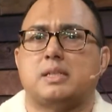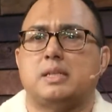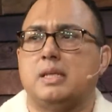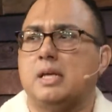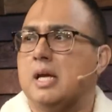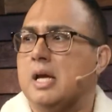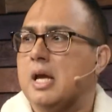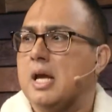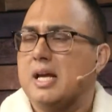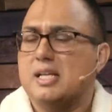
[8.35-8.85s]

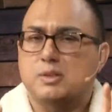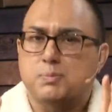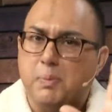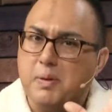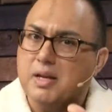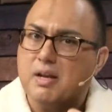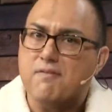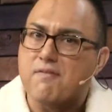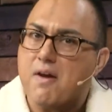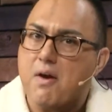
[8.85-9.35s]
and it's
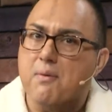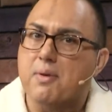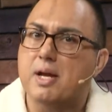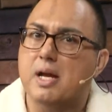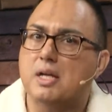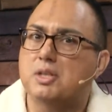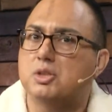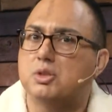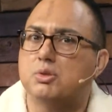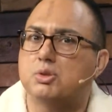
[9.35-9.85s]
been a very
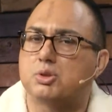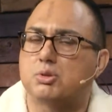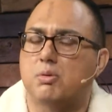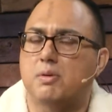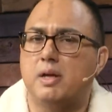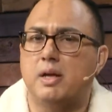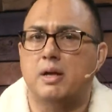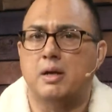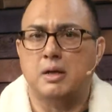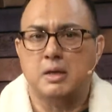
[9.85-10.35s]

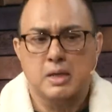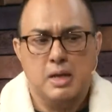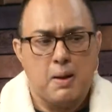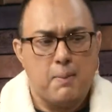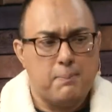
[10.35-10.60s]
unusual year.